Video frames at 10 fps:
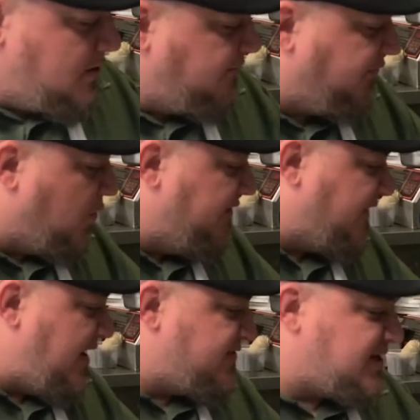
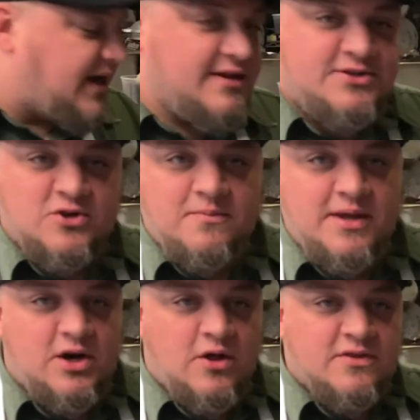45 seconds or a
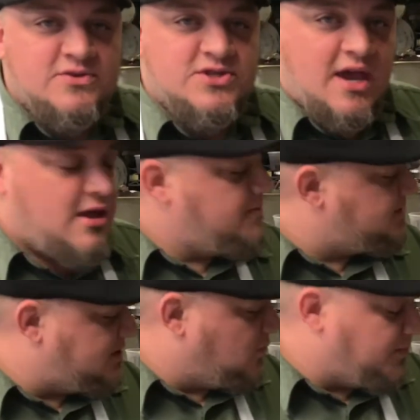minute on the scallops,
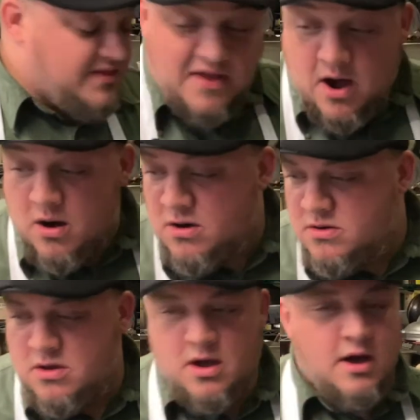and we'll be there.
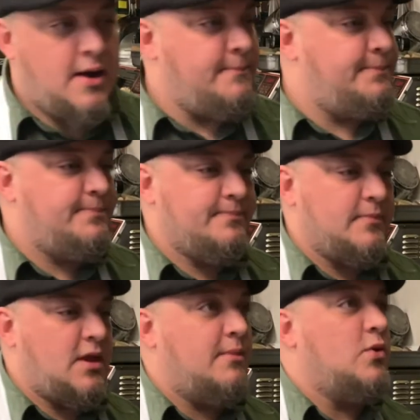I'm
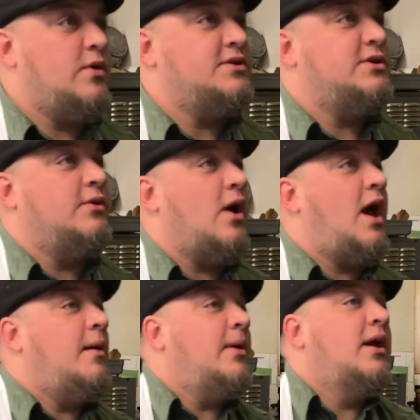going to
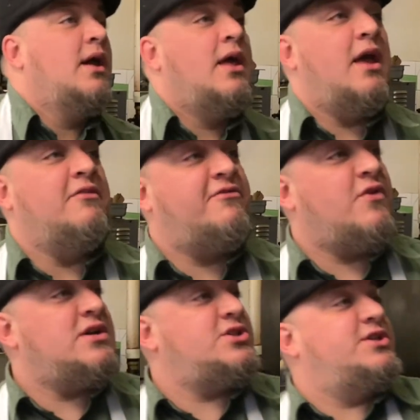grab a
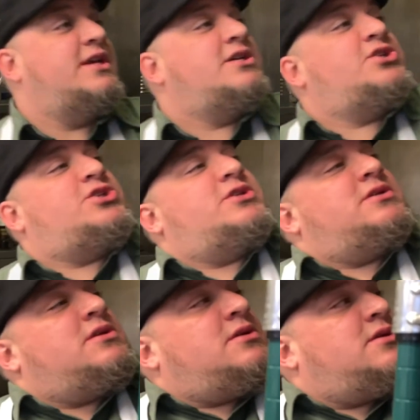fresh dish
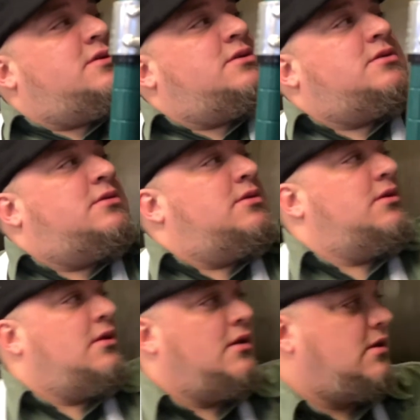
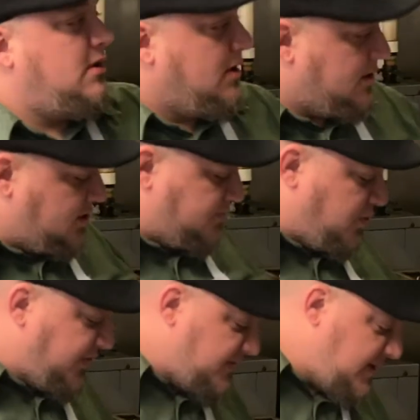to
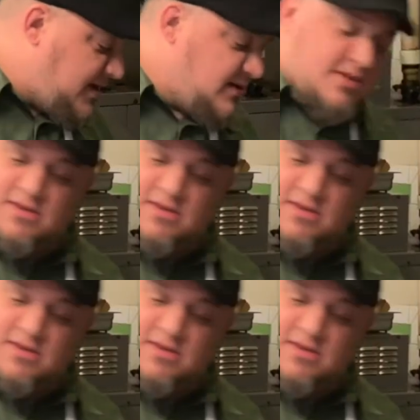put them in.